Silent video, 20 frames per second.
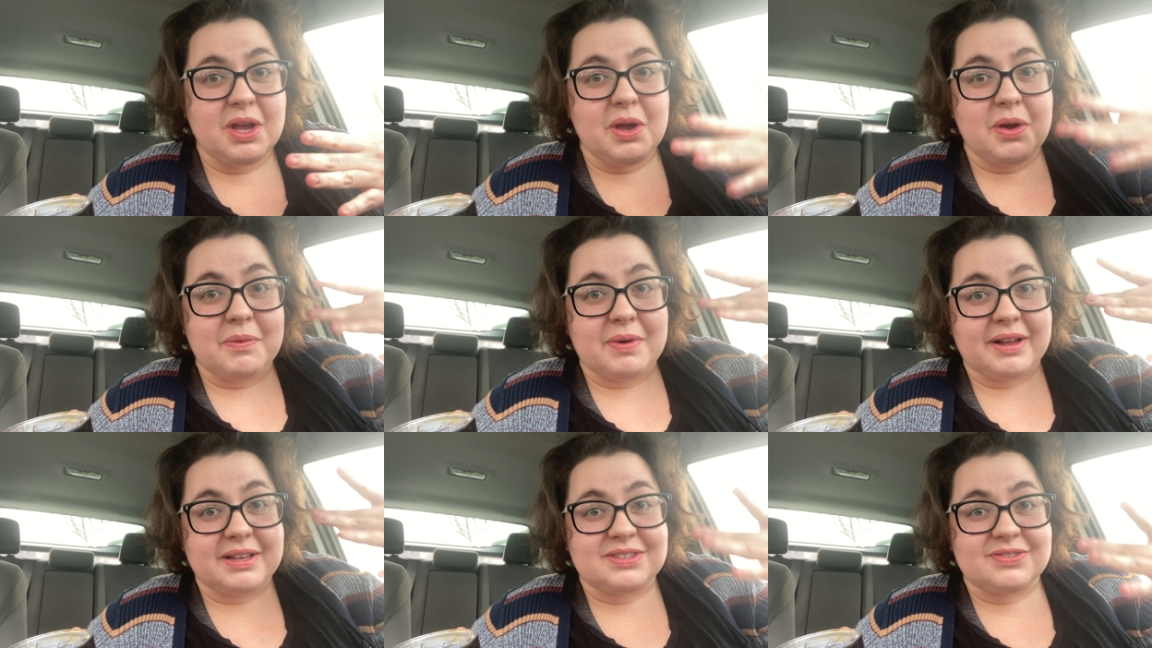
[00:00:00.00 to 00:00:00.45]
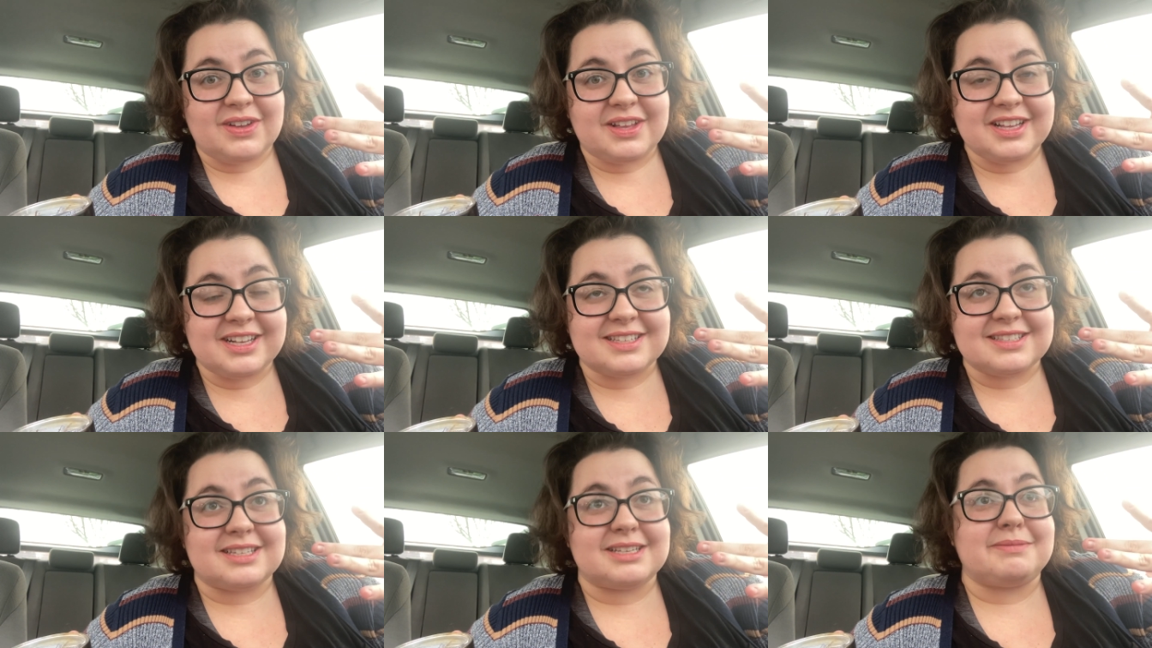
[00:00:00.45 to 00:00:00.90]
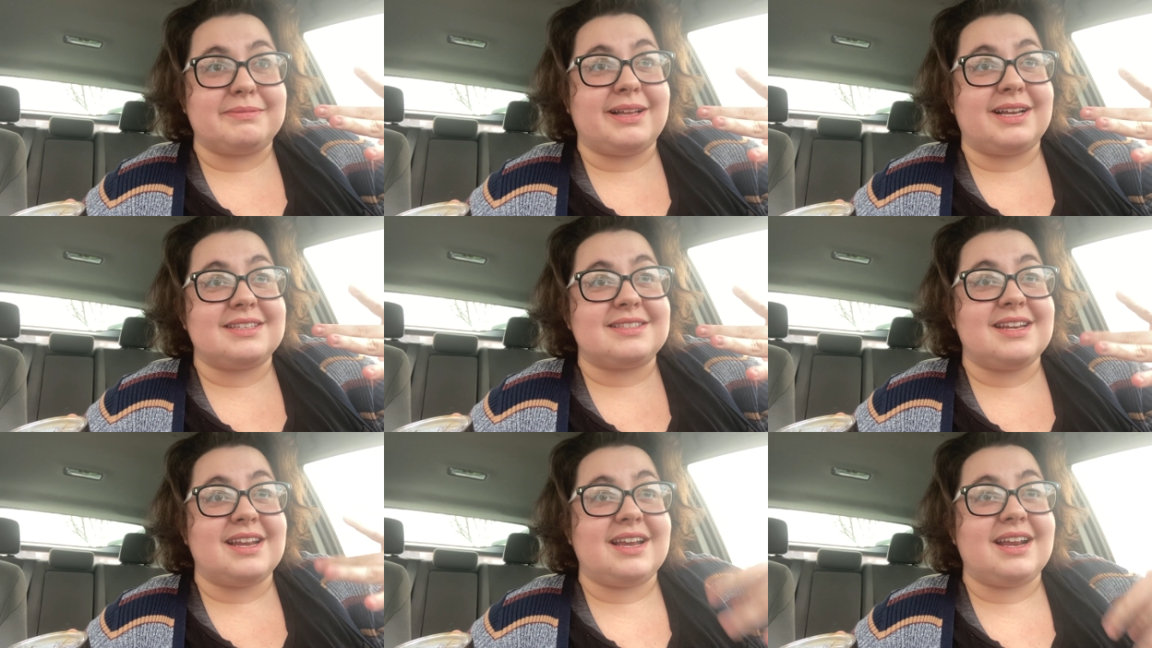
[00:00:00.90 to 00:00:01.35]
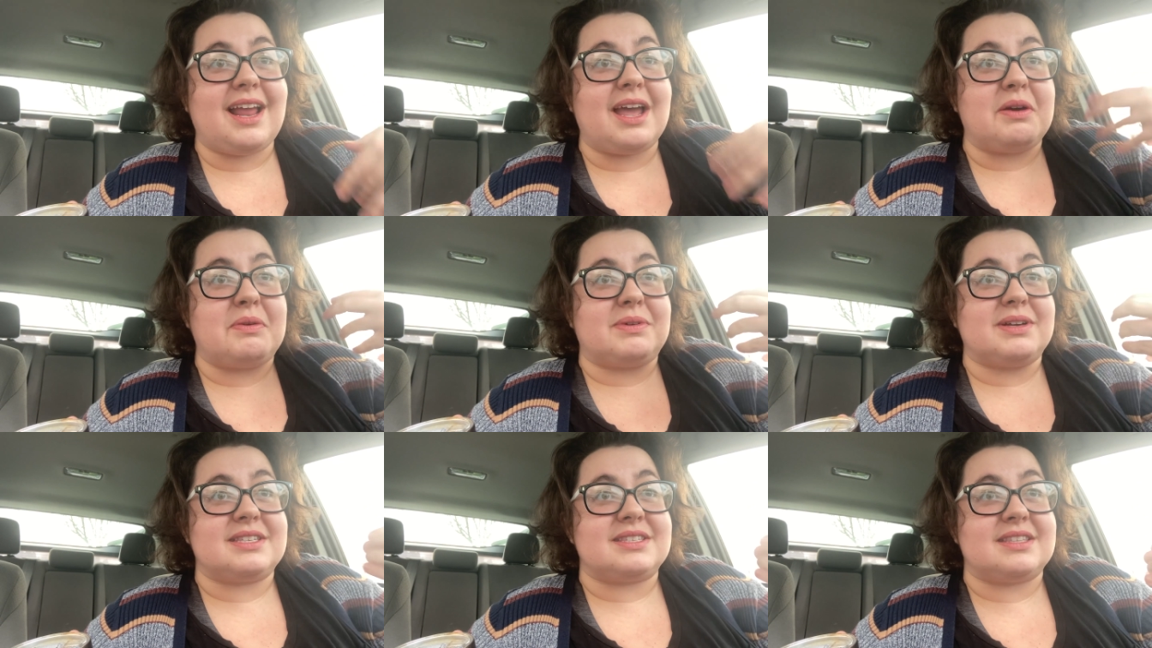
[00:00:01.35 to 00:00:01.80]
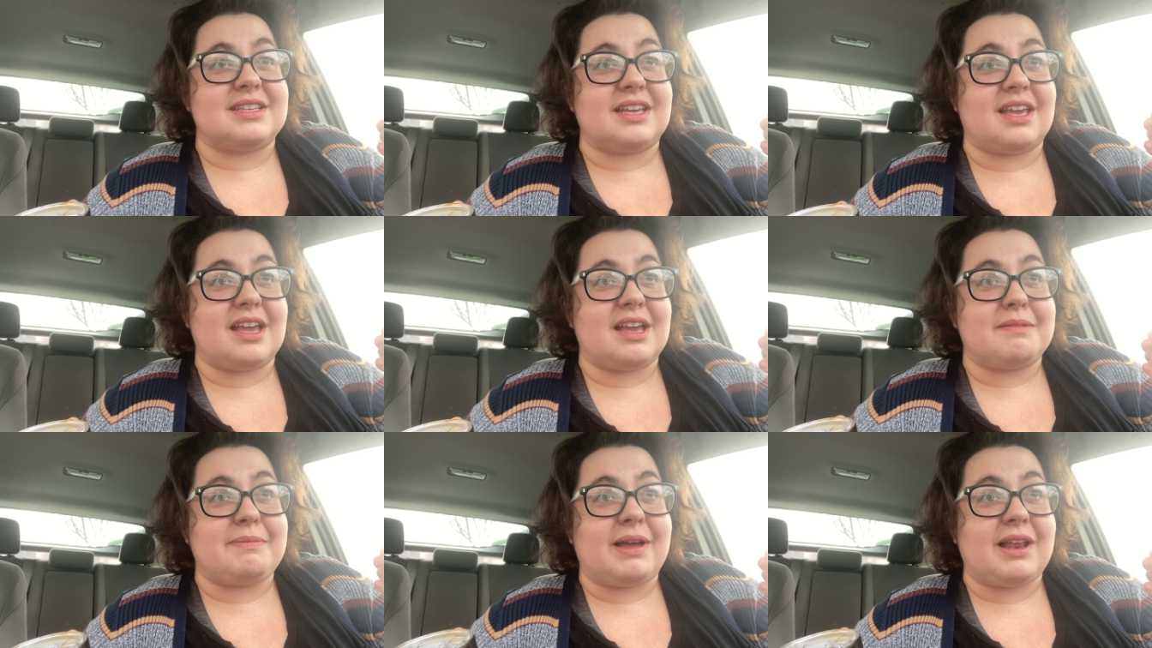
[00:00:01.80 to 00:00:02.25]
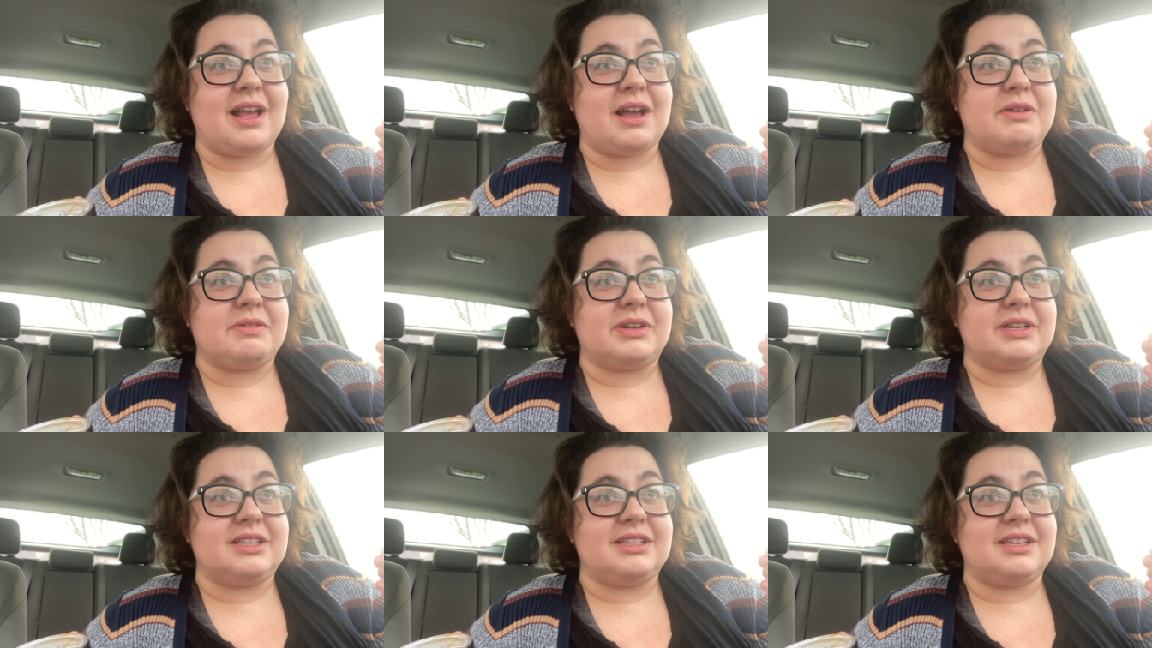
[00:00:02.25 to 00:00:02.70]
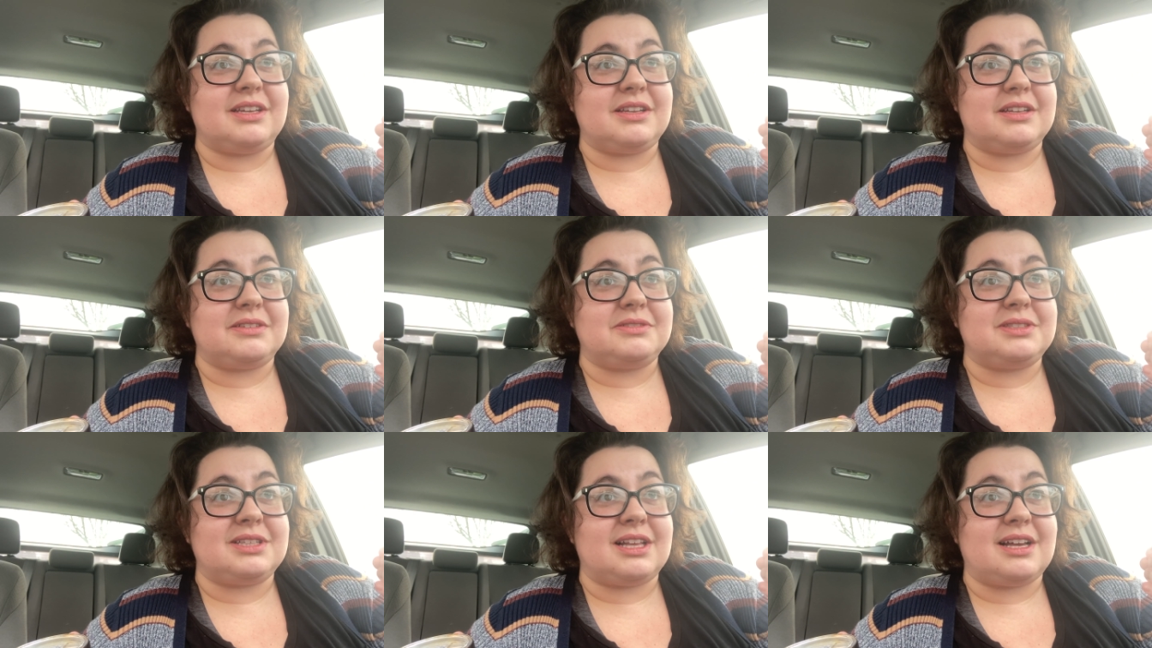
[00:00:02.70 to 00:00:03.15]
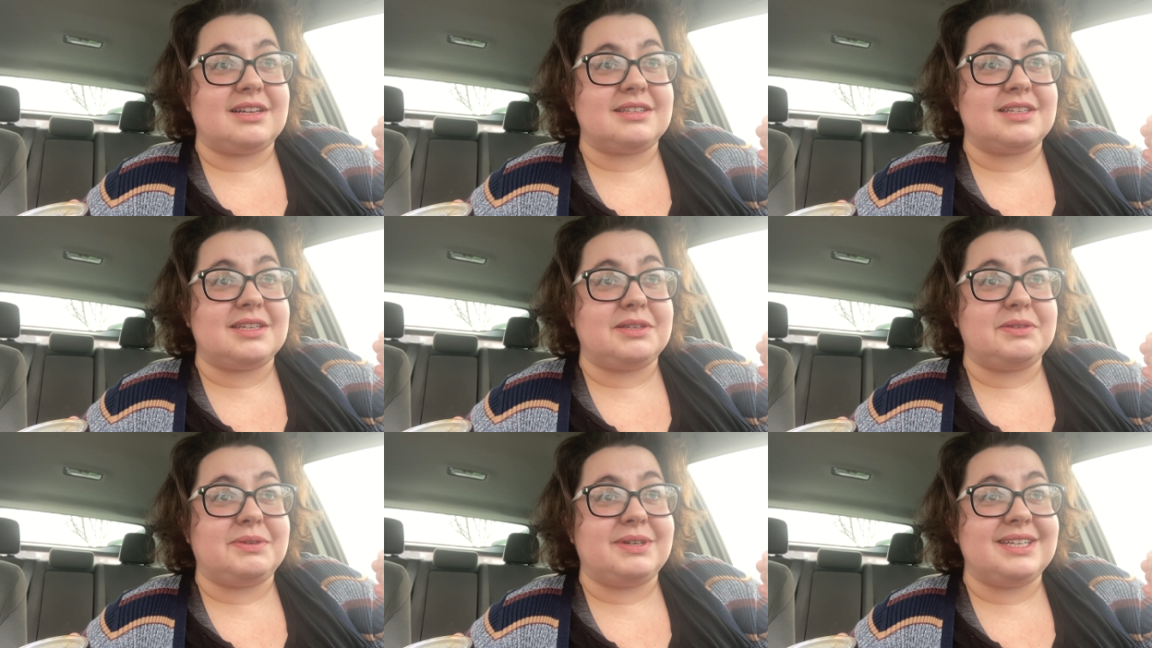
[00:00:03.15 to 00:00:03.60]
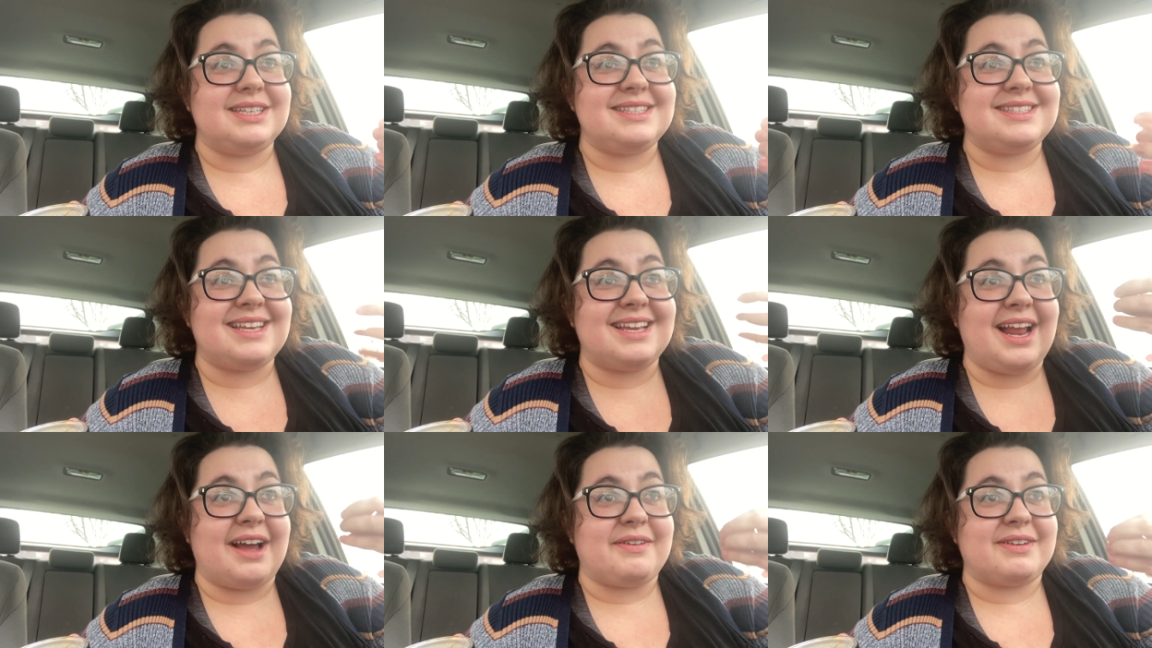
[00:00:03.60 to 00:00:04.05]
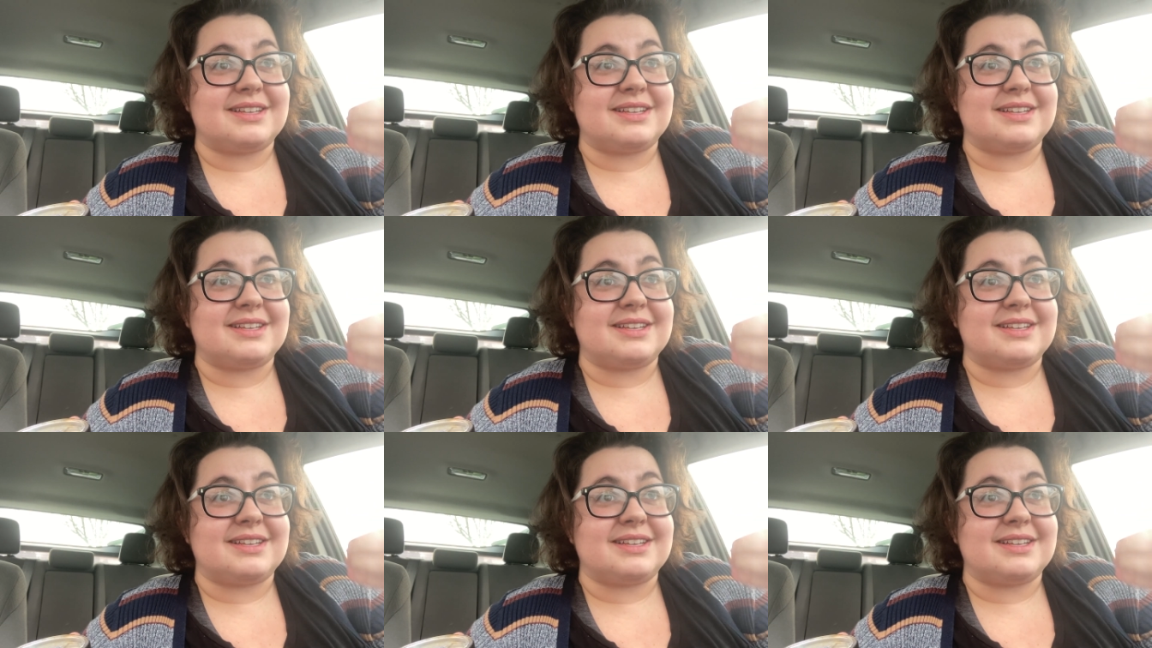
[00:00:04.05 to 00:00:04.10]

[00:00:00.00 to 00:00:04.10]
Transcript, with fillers: when I was falling asleep last night, I was thinking about how good the dose latte was and how